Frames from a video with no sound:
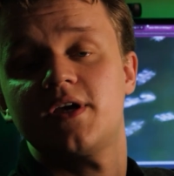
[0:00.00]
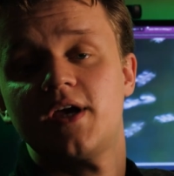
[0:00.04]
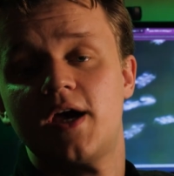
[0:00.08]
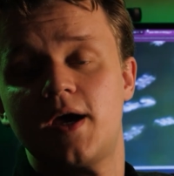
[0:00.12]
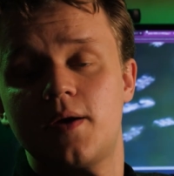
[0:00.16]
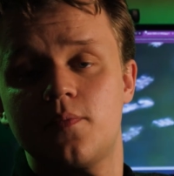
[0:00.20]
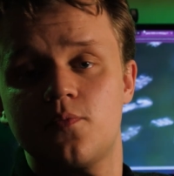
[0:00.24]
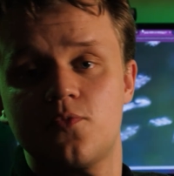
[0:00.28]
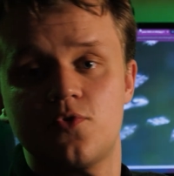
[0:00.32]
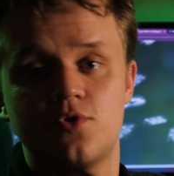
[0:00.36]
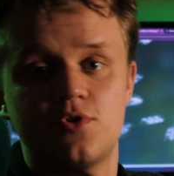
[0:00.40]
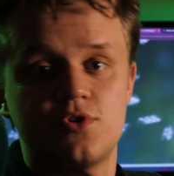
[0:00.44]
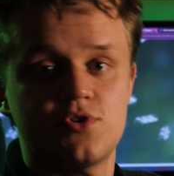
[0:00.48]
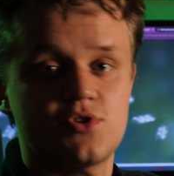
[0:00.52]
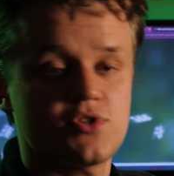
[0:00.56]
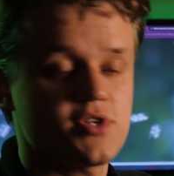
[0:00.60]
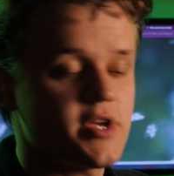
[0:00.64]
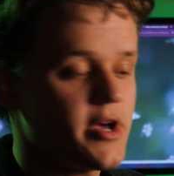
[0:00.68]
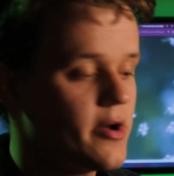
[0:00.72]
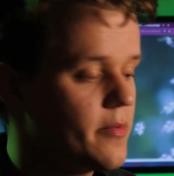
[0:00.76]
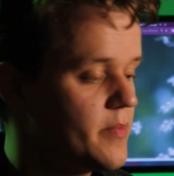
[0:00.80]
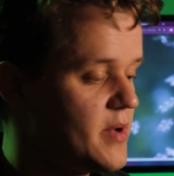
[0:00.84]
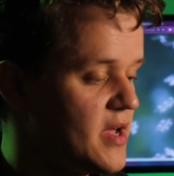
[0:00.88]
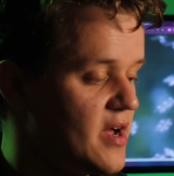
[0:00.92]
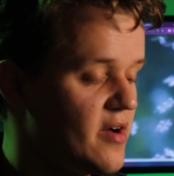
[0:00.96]
cameras.
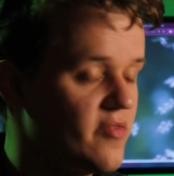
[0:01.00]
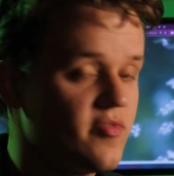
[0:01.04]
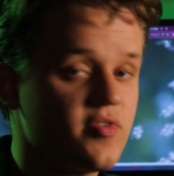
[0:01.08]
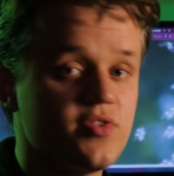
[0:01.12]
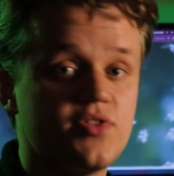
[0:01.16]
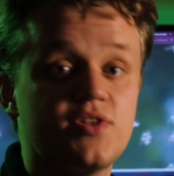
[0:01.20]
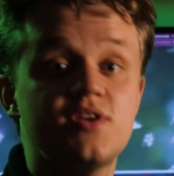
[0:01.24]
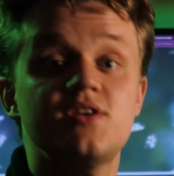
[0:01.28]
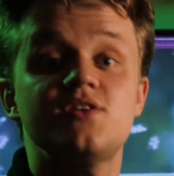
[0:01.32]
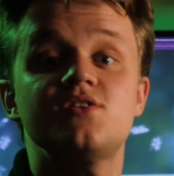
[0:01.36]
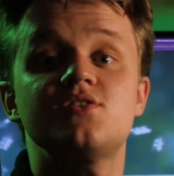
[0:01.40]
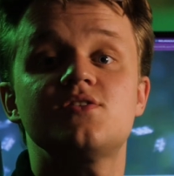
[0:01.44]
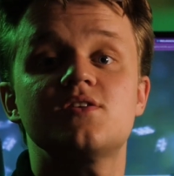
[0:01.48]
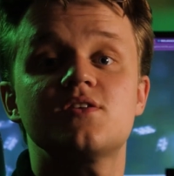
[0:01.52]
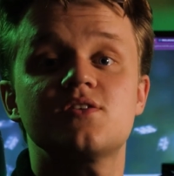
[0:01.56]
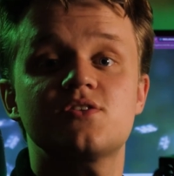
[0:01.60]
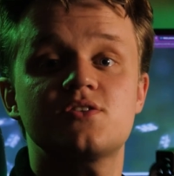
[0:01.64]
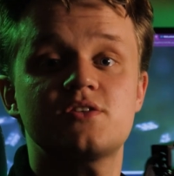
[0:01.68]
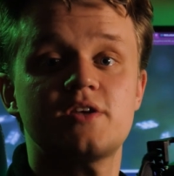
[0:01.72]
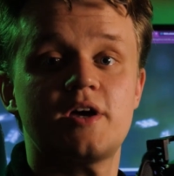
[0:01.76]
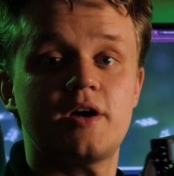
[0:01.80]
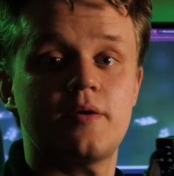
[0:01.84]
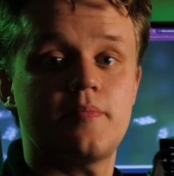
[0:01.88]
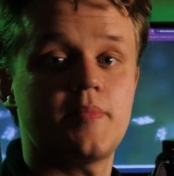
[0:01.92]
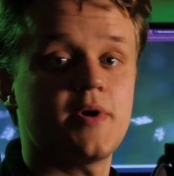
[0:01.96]
I'll be having these
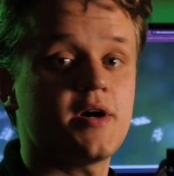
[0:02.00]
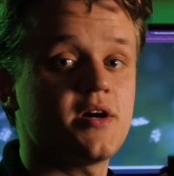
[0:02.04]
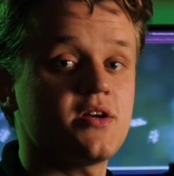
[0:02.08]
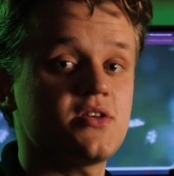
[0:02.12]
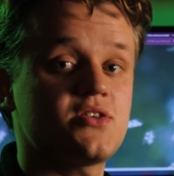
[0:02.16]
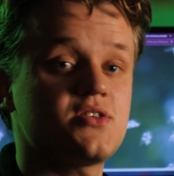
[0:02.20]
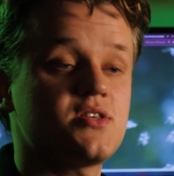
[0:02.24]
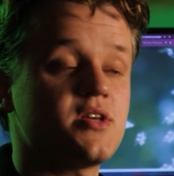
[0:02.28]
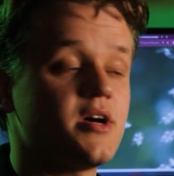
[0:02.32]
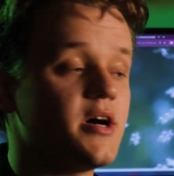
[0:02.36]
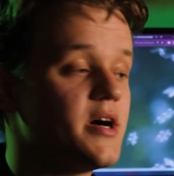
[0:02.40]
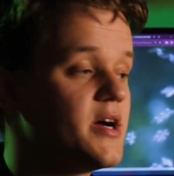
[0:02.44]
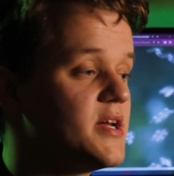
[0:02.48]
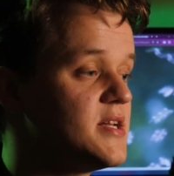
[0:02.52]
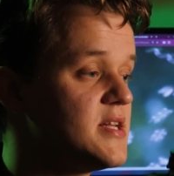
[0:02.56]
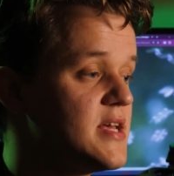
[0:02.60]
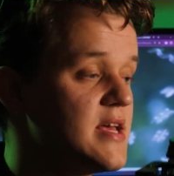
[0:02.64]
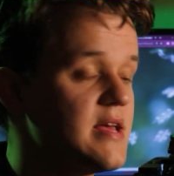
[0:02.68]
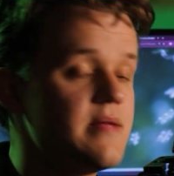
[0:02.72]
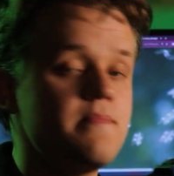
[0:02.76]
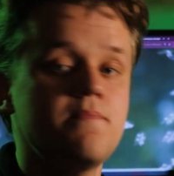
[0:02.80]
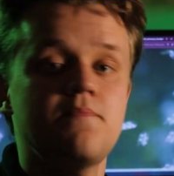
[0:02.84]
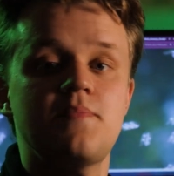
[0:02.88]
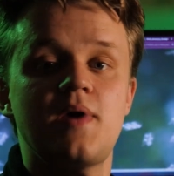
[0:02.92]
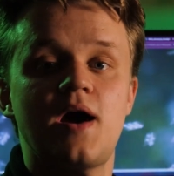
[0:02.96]
side by side
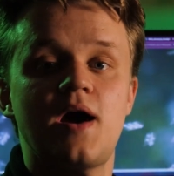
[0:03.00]
in